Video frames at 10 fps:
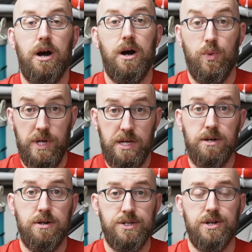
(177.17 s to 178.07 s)
a week
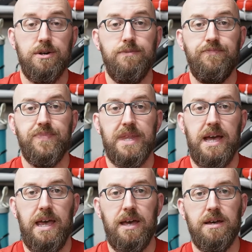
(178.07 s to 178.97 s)
or so,
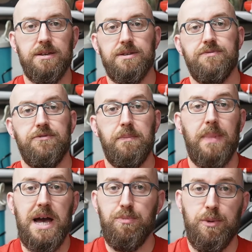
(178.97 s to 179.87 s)
and for
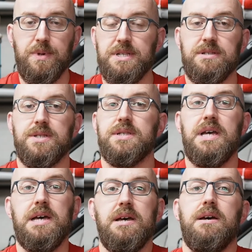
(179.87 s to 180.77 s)
my purposes
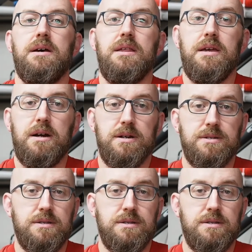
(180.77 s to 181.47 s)
they are